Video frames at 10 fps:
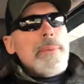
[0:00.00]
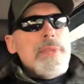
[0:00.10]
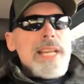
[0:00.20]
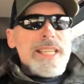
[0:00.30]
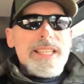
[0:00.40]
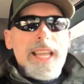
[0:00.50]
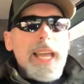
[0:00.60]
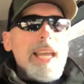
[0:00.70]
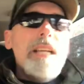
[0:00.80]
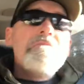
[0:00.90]
the next
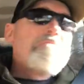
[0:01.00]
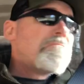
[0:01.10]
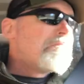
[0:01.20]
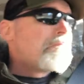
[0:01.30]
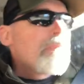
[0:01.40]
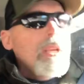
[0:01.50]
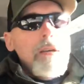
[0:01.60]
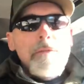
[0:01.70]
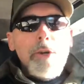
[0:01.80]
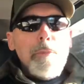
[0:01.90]
day,
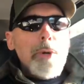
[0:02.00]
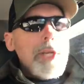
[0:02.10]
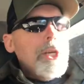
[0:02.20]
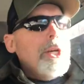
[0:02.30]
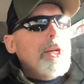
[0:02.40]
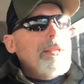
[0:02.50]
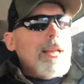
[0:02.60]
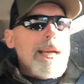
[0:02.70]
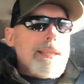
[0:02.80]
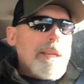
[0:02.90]
feel pretty good. Then
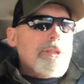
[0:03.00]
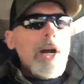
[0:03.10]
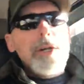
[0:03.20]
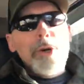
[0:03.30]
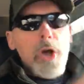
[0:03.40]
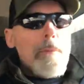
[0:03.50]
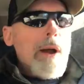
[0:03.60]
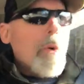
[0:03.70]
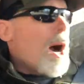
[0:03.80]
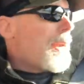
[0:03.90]
as I start doing all my
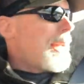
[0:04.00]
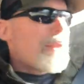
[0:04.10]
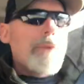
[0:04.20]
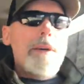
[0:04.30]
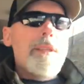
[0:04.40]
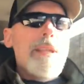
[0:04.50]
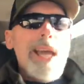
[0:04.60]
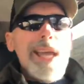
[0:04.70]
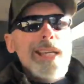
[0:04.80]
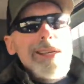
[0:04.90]
walking throughout the
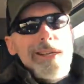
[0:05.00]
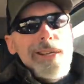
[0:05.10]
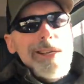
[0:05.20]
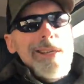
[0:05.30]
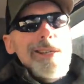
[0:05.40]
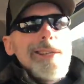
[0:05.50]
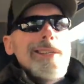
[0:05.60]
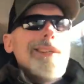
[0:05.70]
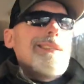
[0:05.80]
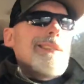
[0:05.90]
day,
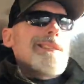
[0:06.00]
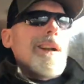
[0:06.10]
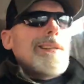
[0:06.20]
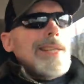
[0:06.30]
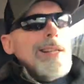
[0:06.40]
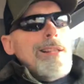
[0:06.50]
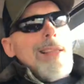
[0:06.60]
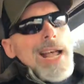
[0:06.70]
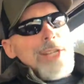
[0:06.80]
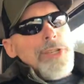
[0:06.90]
start to get a little
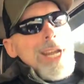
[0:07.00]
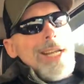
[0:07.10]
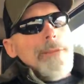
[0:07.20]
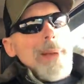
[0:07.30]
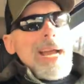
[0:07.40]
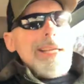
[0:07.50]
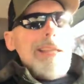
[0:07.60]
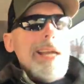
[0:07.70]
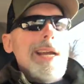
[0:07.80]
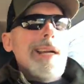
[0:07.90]
agitated back
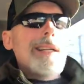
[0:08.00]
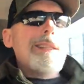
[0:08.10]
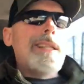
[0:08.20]
there, a little